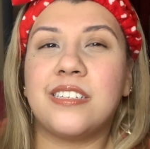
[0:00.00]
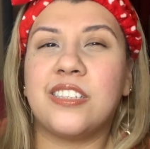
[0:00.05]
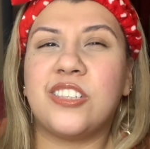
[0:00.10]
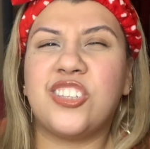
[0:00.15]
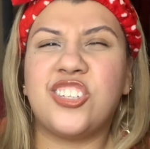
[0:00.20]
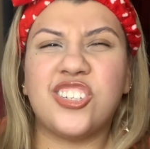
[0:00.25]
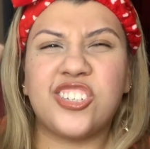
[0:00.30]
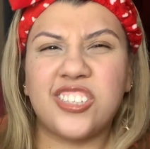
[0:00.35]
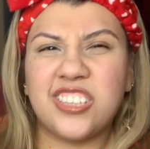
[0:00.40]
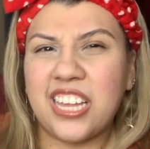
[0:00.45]

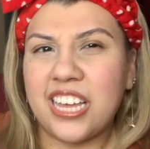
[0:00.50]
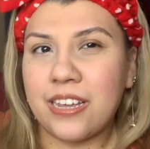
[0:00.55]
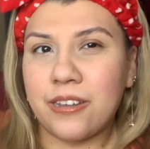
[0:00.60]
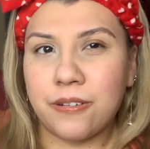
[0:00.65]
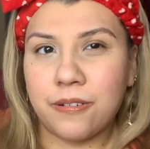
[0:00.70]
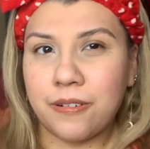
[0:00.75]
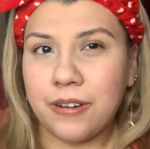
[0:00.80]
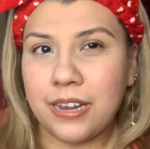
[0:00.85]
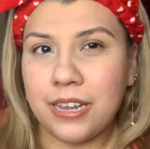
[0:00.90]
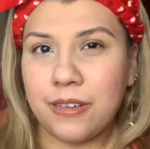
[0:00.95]
look that
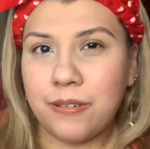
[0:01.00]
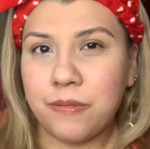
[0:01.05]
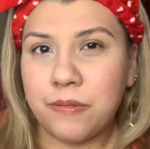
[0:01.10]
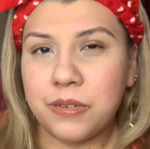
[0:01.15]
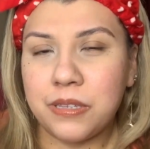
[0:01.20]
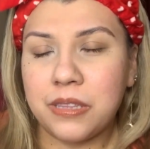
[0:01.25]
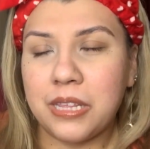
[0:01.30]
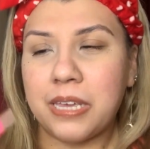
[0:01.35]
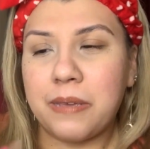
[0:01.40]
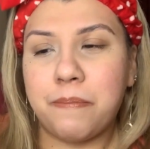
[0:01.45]
great with
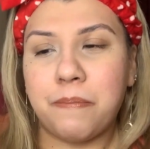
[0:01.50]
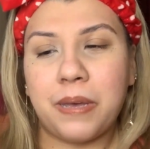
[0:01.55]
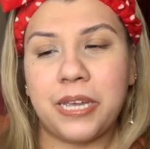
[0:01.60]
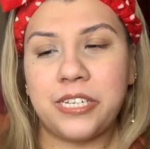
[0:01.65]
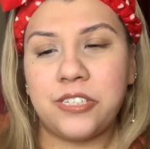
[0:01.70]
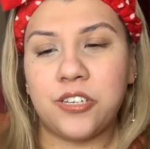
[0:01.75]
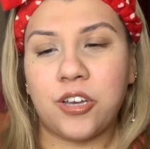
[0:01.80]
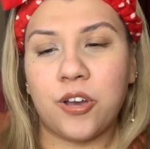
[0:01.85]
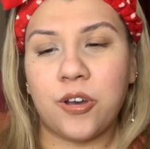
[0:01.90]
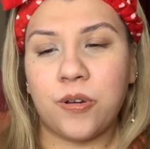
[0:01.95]
like my
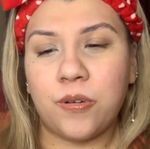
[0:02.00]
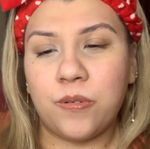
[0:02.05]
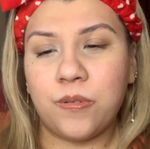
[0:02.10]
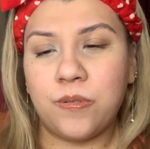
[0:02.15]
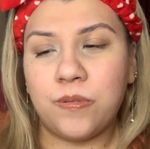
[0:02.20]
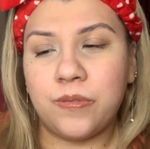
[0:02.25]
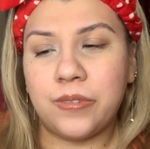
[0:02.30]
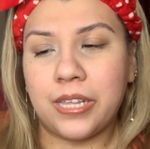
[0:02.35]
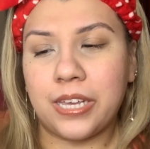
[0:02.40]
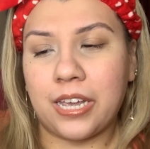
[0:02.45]

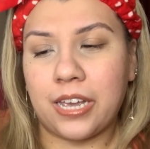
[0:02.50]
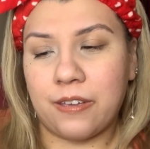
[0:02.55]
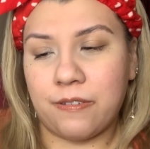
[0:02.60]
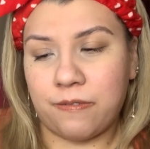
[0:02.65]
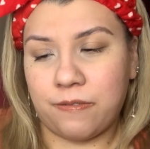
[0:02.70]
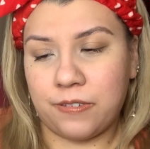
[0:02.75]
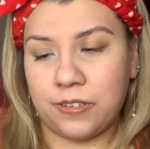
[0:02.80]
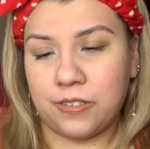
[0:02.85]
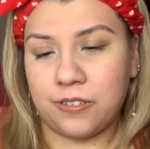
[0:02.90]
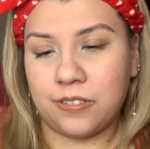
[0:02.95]
tone. Like, I
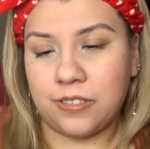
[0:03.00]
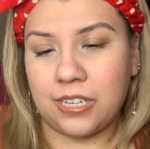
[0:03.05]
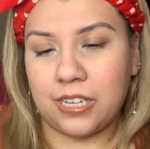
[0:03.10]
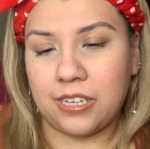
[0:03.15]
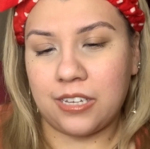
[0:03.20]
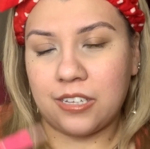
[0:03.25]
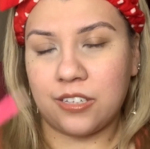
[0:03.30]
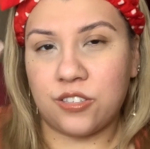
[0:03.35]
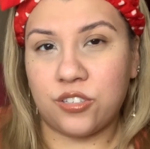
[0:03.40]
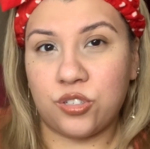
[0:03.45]
feel
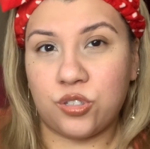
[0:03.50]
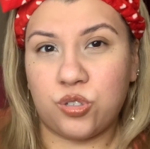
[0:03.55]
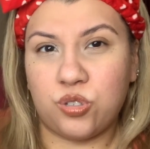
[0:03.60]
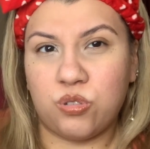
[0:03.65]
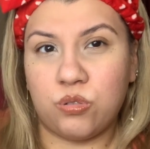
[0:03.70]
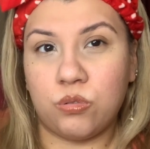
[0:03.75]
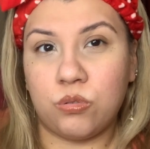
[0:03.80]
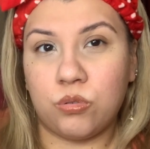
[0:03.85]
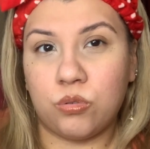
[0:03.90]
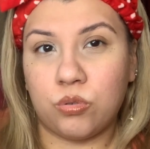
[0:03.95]
like it's
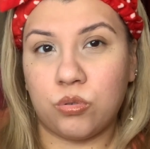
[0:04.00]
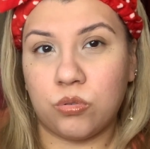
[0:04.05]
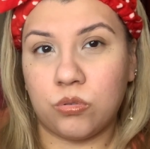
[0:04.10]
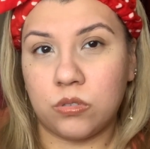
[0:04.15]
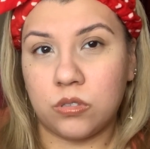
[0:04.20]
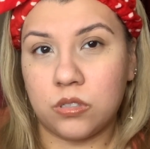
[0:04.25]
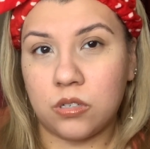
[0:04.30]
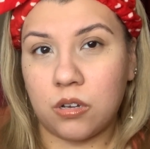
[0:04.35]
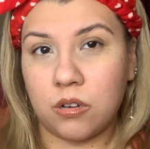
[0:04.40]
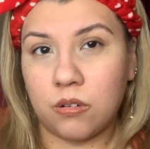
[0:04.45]
too cool
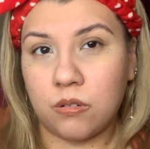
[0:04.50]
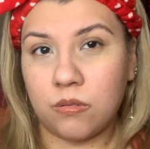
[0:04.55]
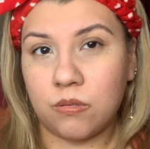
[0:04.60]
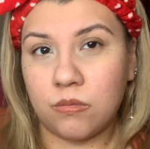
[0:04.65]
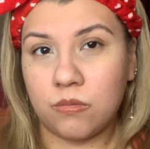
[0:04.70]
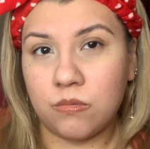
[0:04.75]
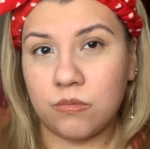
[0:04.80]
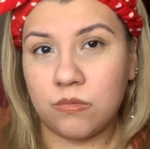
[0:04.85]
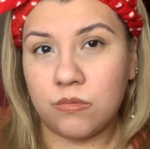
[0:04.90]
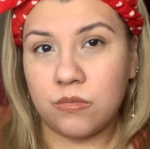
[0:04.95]
tone
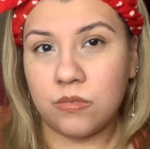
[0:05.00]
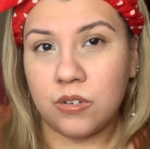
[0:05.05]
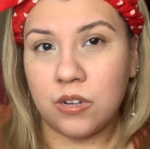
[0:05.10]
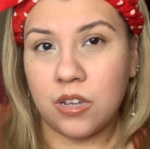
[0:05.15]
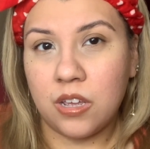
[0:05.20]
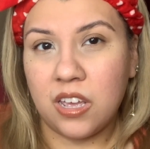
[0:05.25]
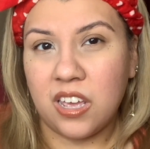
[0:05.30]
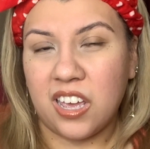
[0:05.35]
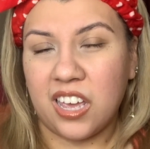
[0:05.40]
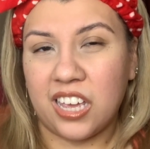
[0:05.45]

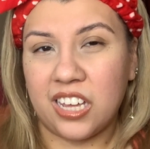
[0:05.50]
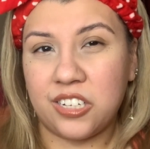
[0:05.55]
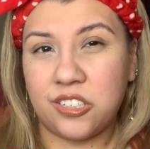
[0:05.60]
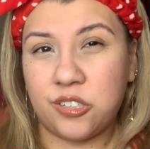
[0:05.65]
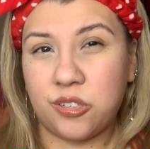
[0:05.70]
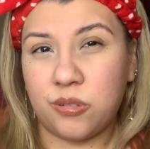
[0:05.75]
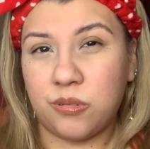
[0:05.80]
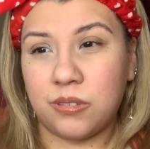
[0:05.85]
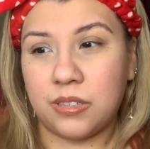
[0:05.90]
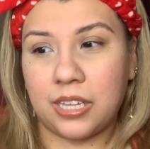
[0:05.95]
and
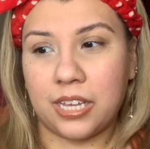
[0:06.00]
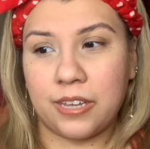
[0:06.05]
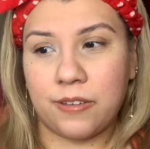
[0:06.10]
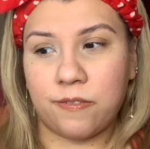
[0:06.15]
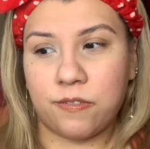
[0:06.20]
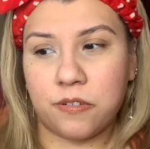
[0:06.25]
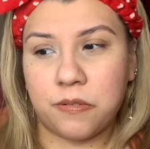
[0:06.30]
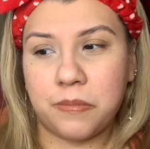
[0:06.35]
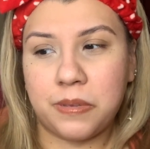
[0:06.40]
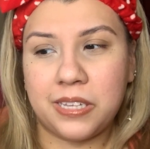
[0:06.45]
too light
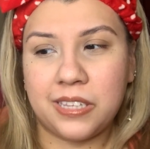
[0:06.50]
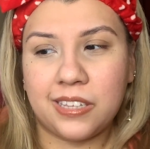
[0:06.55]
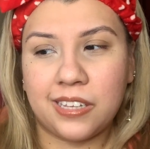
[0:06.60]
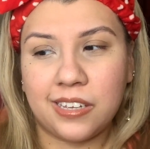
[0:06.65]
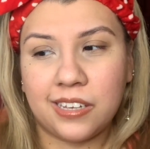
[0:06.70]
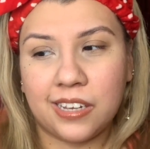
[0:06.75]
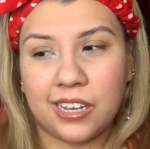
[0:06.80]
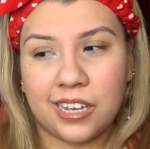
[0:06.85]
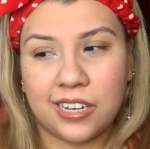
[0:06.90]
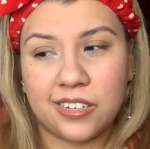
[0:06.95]
for me. Like,
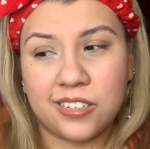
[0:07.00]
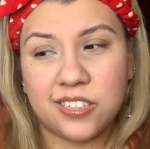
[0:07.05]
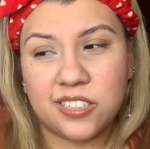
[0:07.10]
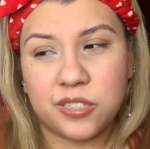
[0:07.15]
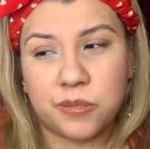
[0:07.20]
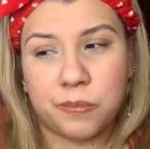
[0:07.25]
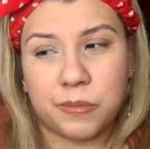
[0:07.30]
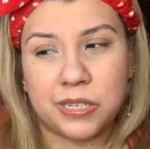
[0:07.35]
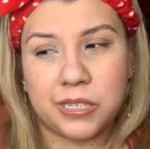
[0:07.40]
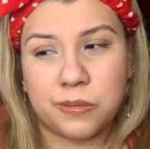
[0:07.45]
it kind of
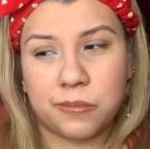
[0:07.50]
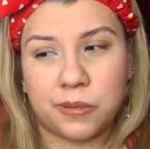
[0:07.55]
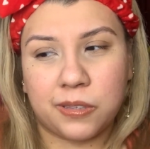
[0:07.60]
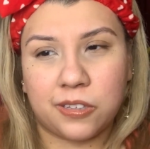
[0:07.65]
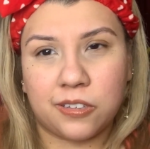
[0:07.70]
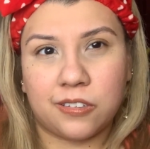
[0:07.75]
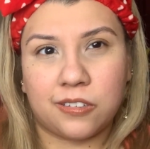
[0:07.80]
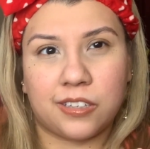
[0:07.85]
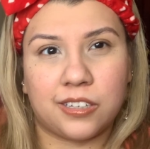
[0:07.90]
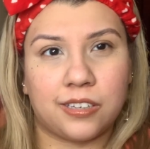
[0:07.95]
just makes me
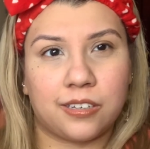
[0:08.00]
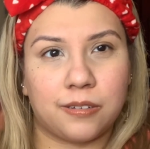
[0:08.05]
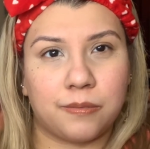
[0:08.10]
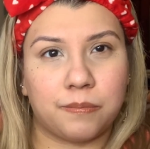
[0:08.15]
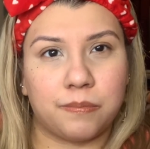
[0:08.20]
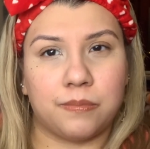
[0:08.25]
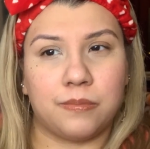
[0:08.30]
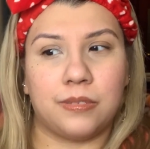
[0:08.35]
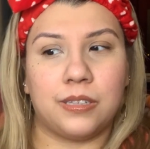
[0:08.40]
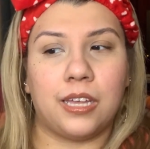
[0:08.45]
look like
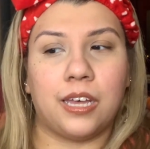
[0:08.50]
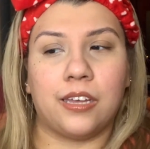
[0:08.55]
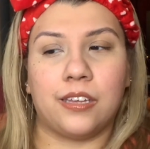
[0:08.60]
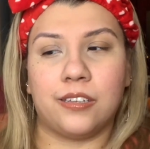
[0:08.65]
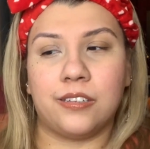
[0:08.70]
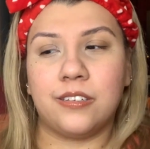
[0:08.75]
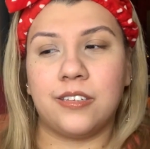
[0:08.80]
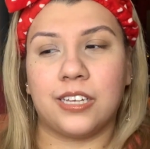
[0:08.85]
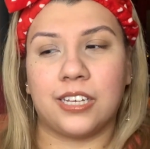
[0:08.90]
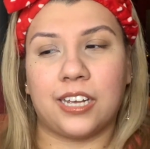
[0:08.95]
I'm
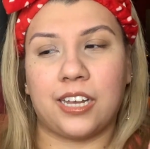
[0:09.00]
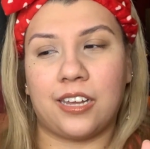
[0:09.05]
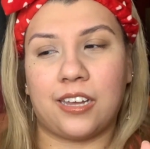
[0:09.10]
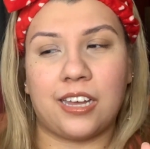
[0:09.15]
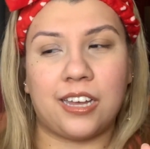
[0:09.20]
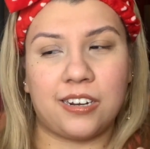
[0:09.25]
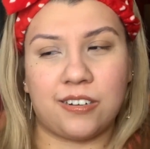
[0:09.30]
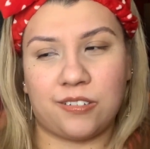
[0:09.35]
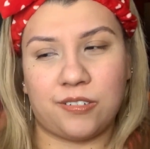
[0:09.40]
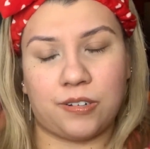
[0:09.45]
dead. Like,
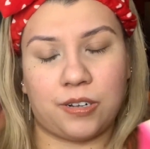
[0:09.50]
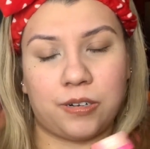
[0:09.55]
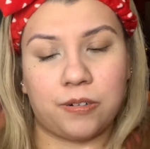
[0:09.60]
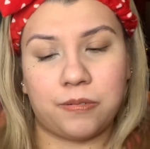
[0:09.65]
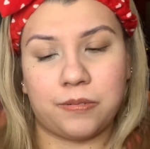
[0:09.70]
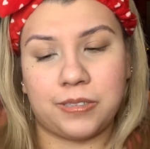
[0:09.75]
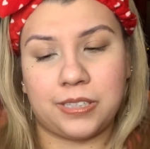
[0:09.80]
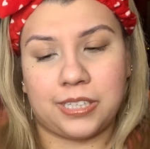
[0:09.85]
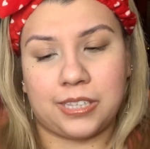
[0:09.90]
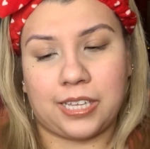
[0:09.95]
I don't know, I don't
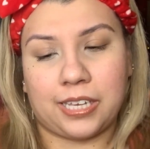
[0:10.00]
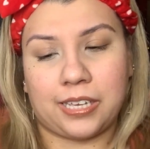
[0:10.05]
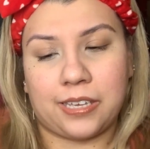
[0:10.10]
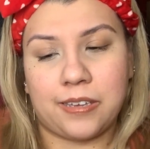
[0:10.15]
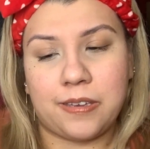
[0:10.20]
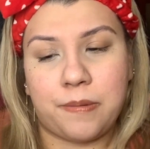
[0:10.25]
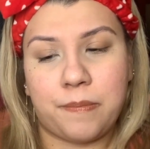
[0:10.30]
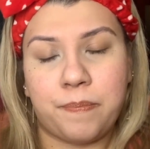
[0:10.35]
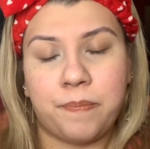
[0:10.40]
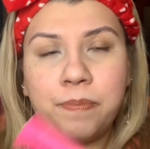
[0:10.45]
really like
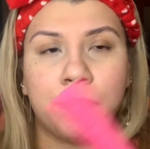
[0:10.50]
it.